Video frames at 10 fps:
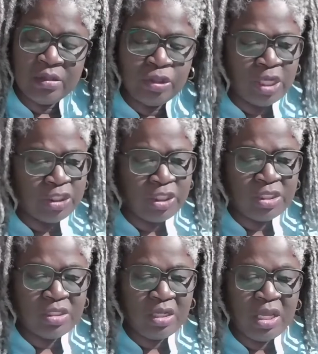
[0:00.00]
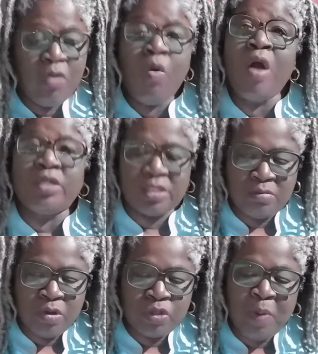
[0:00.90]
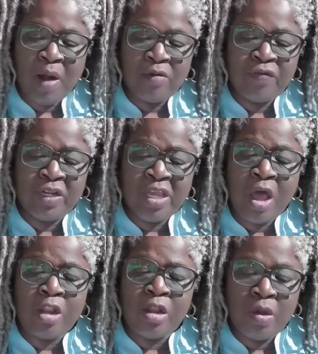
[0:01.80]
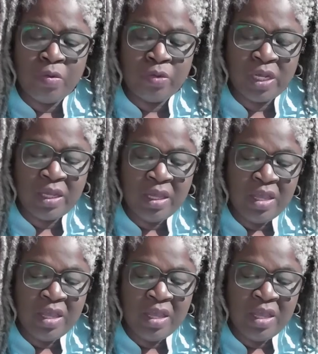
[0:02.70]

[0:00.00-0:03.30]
Judges, he walks most powerfully alone,